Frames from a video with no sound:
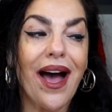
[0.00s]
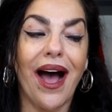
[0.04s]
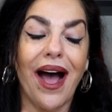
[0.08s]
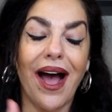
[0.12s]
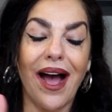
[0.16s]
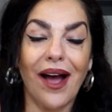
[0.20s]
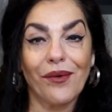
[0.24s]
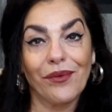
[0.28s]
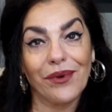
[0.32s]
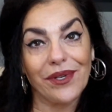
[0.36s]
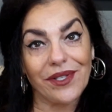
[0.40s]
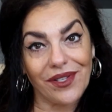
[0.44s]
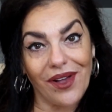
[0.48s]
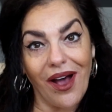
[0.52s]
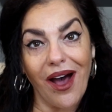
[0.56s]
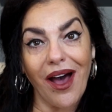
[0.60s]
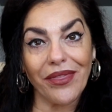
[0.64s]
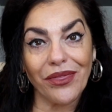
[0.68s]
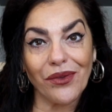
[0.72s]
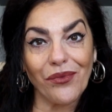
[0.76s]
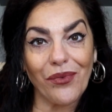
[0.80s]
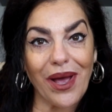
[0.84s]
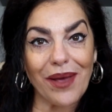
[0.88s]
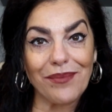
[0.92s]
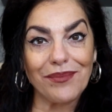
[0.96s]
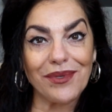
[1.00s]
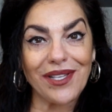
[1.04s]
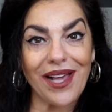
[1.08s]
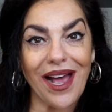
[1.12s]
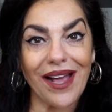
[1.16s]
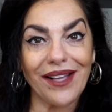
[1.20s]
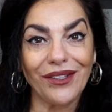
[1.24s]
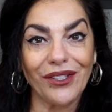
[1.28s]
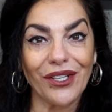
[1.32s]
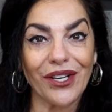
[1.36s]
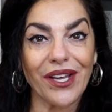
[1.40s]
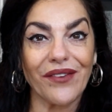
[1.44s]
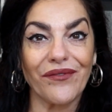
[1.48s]
I was on the
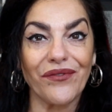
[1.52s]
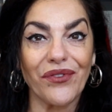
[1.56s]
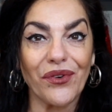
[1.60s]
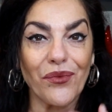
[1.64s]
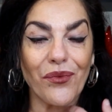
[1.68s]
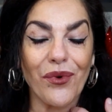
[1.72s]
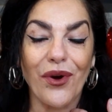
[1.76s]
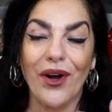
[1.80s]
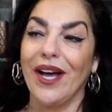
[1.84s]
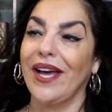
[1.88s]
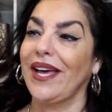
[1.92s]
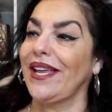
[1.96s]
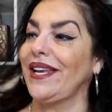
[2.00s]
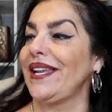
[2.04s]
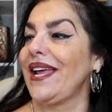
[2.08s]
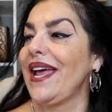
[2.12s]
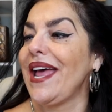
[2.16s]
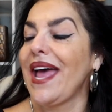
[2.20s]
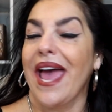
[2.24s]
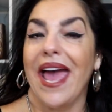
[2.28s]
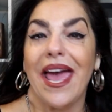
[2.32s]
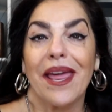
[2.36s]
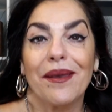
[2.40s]
website looking for one,